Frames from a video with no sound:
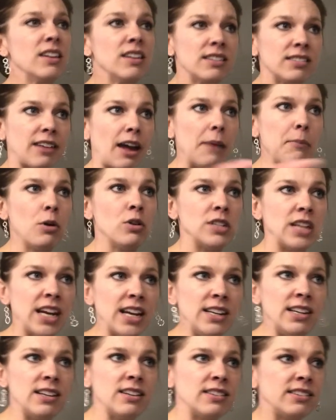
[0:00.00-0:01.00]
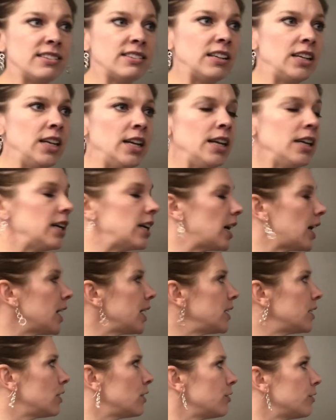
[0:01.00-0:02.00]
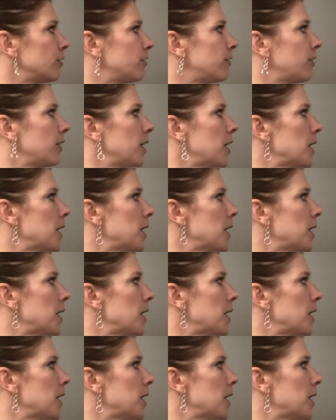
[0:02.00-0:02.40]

simultaneously kind of